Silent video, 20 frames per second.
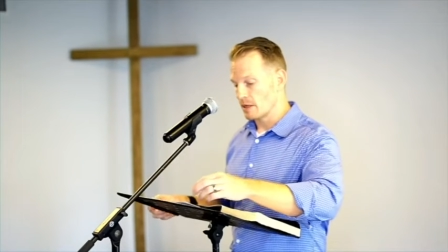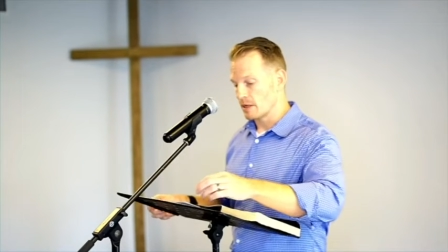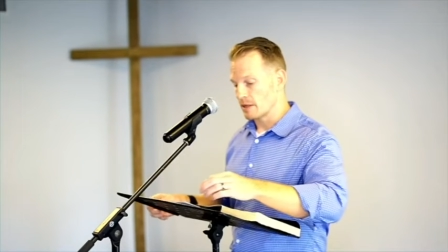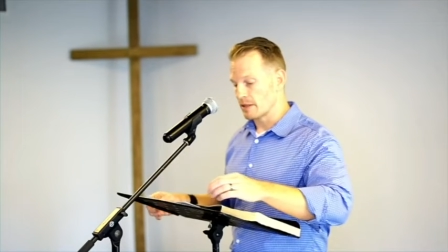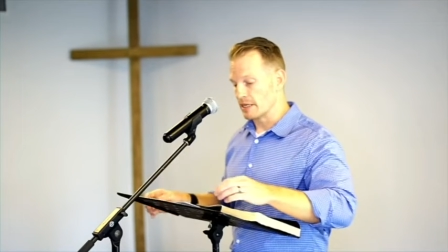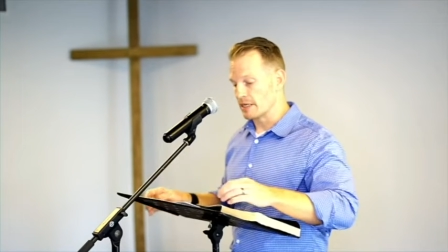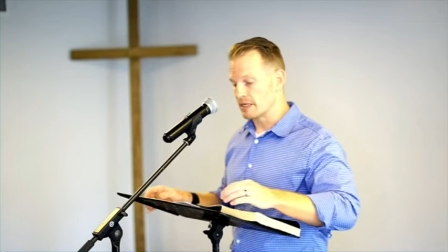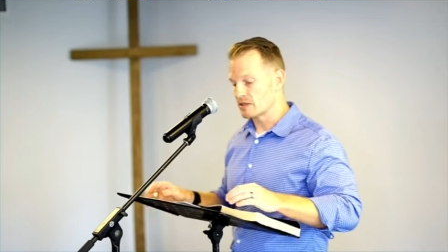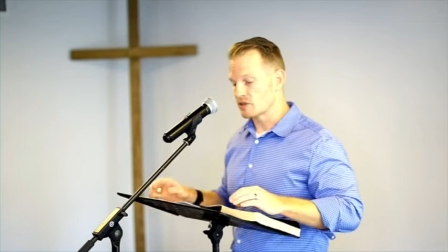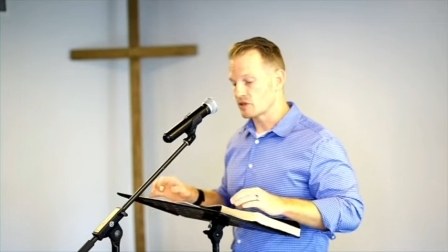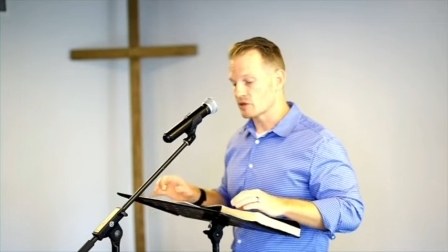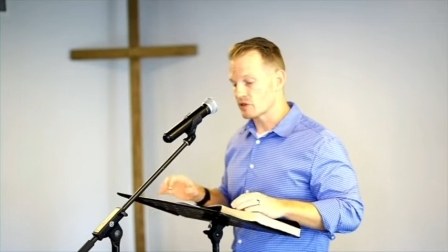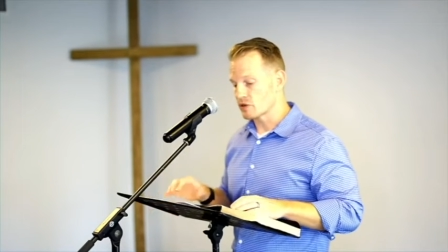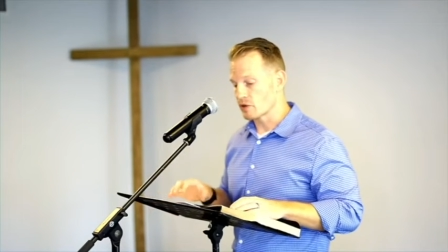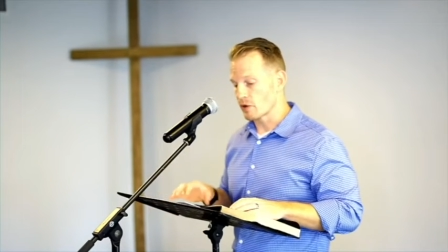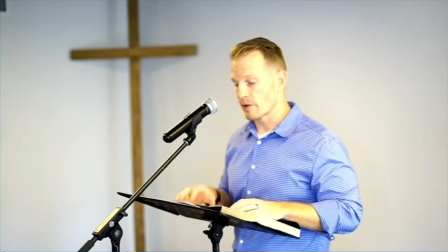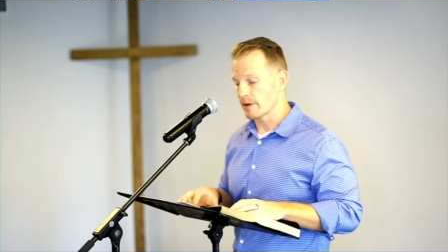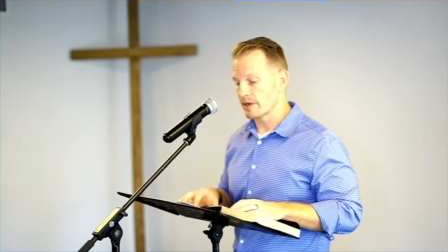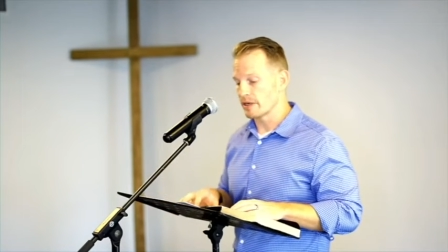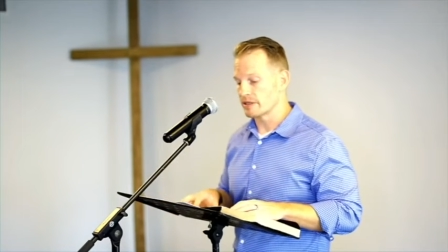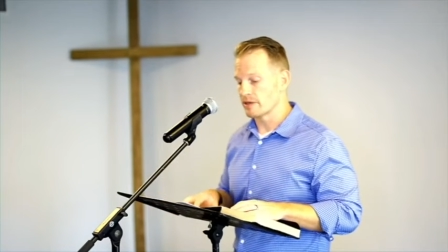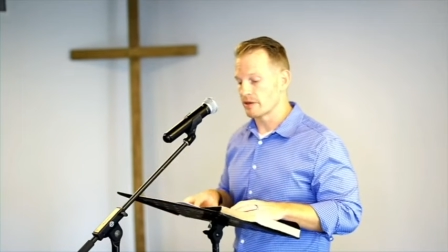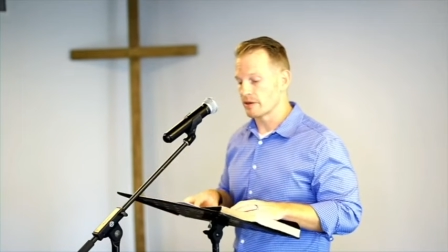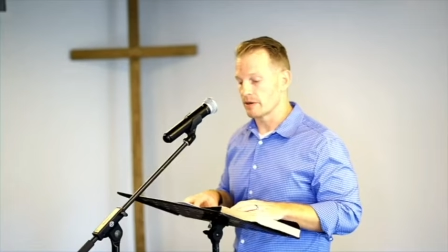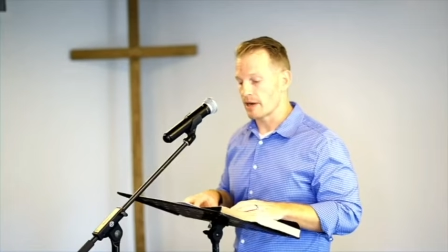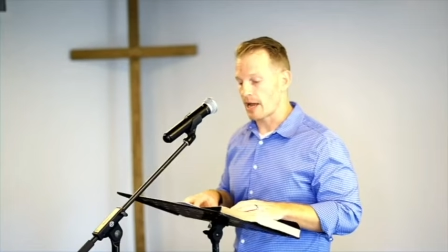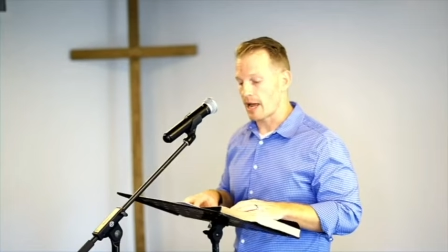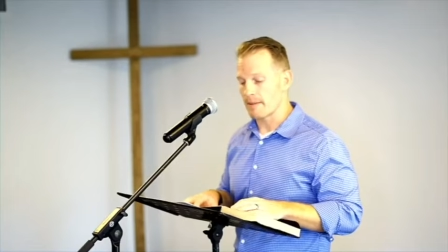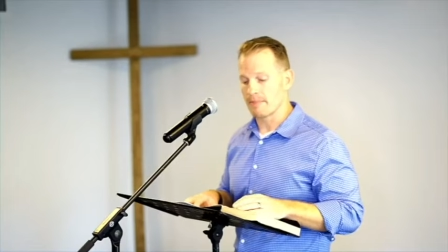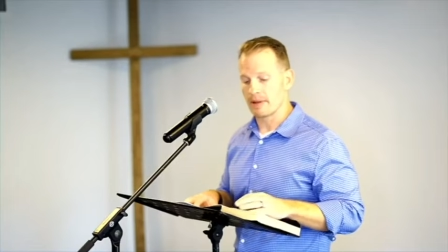These stories that are
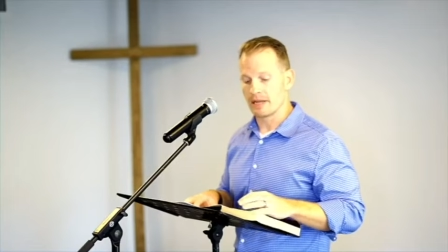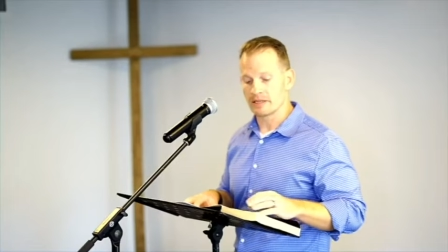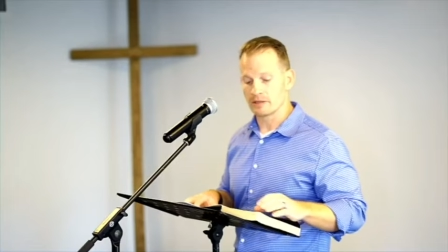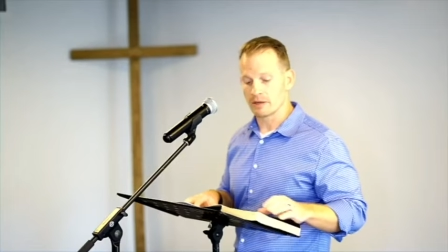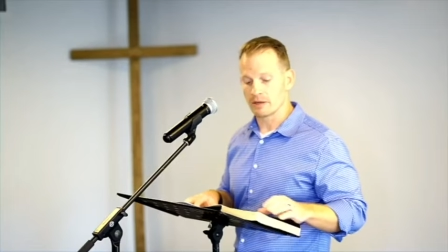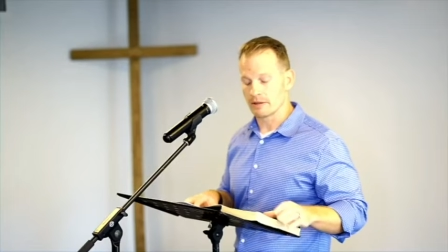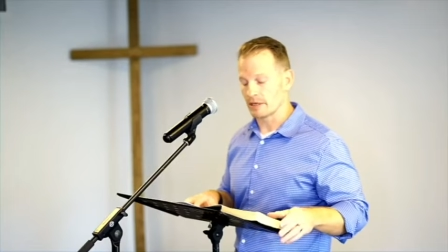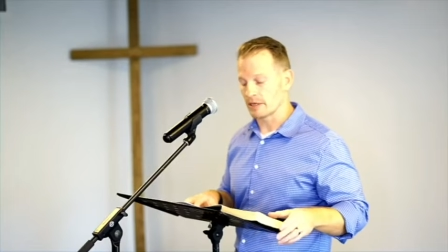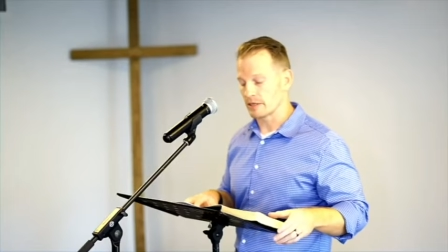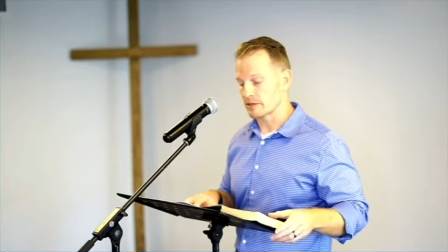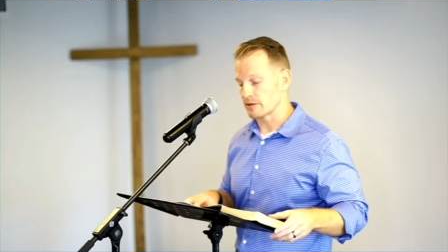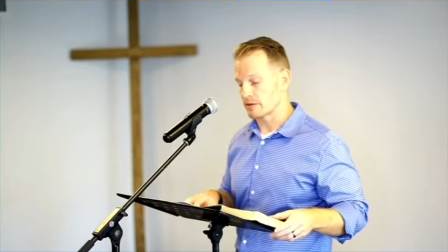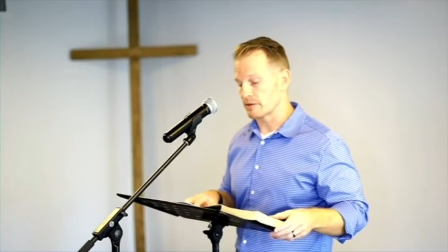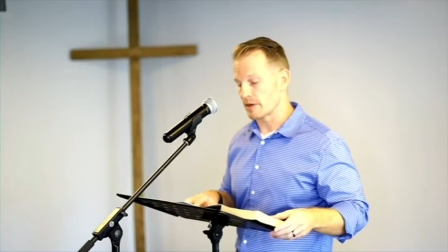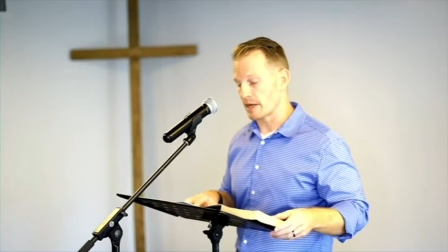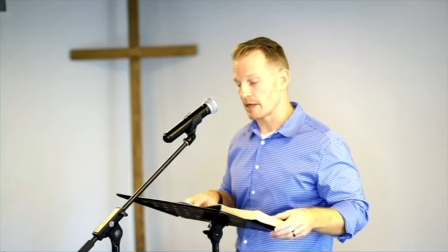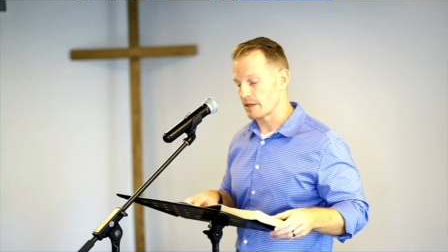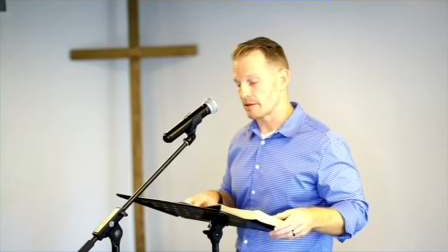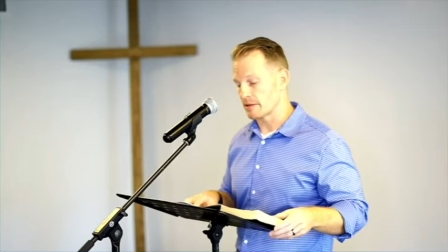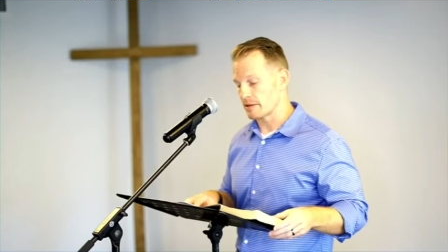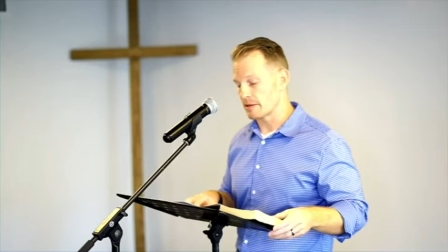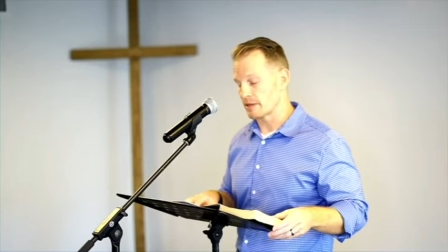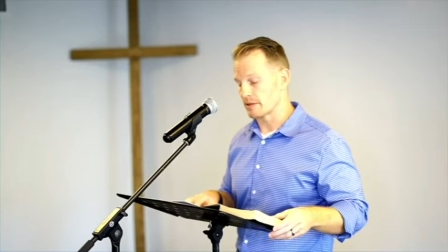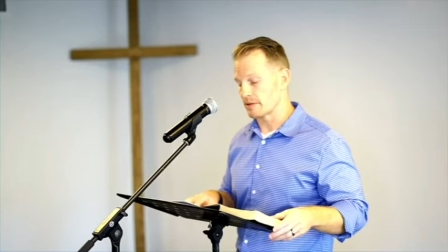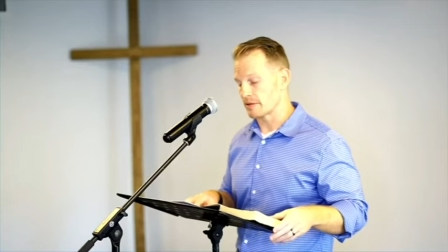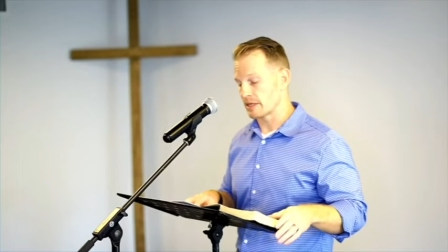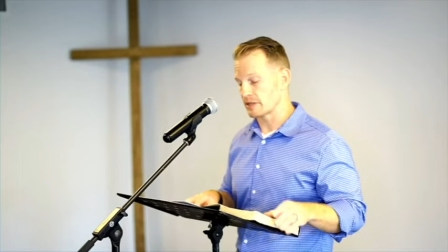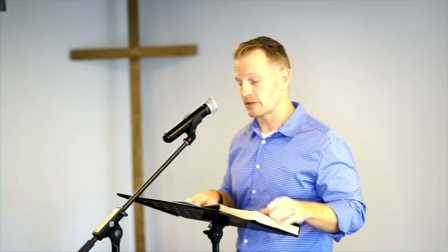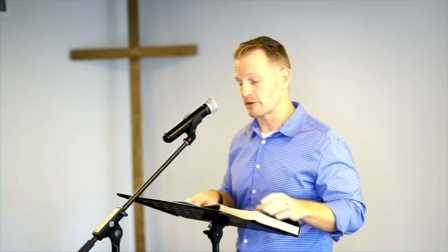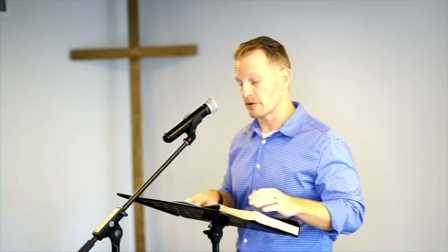not based on things that are not th-
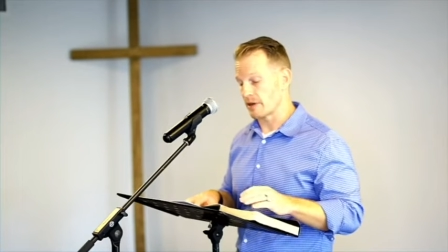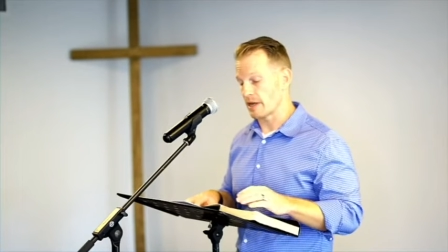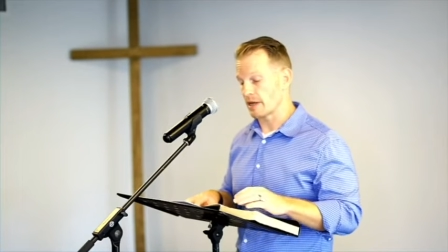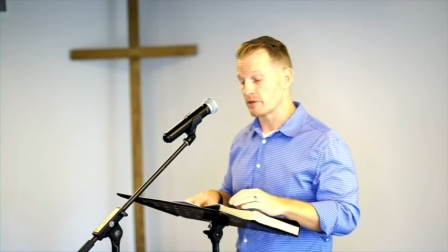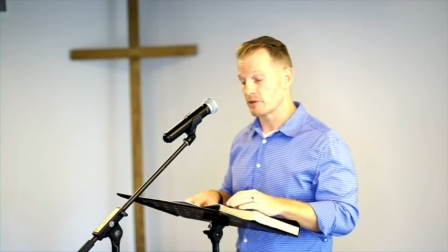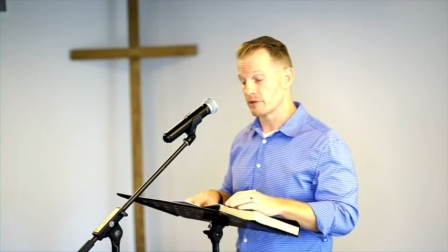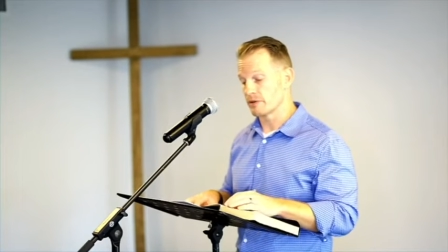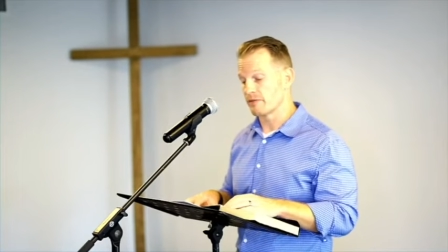things that are not true,